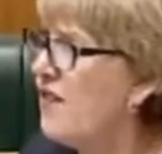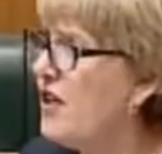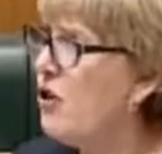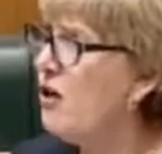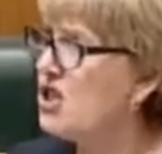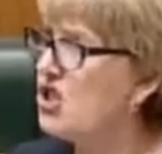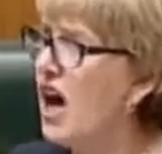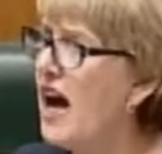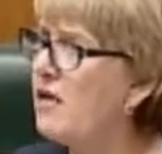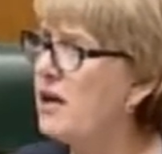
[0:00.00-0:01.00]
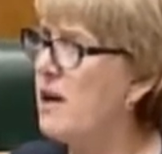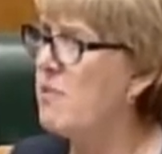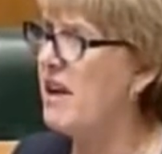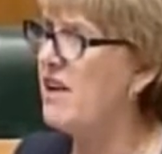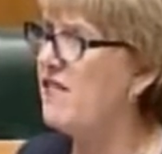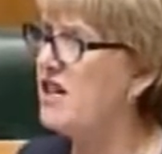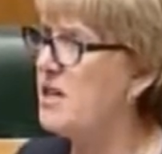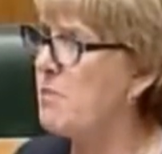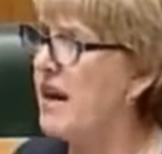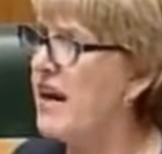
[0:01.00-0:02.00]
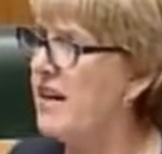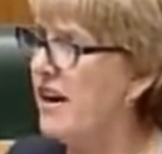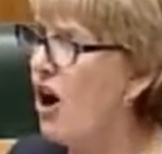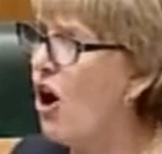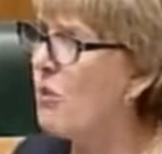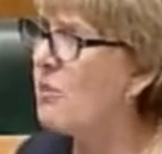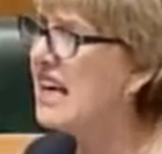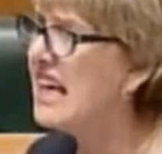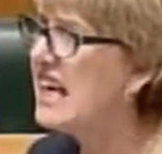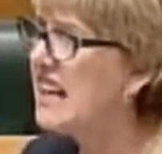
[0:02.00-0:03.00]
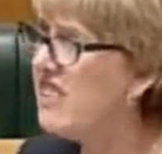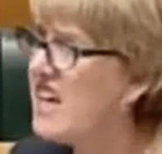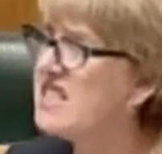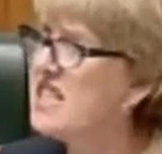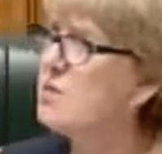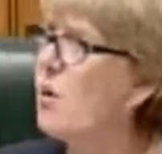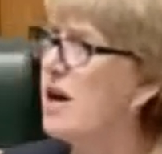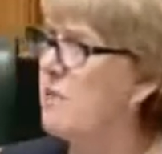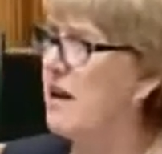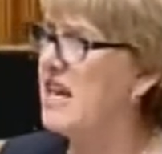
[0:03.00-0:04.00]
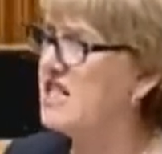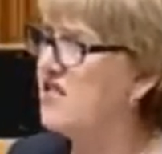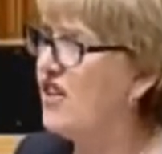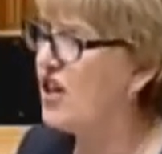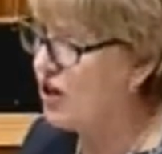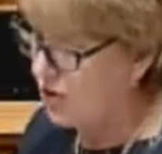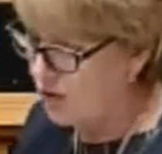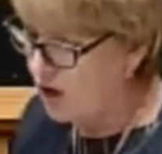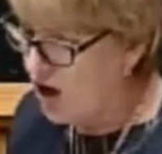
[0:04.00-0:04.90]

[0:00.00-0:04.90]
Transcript: if you're a child in a benefit dependent home, this is what it means for you.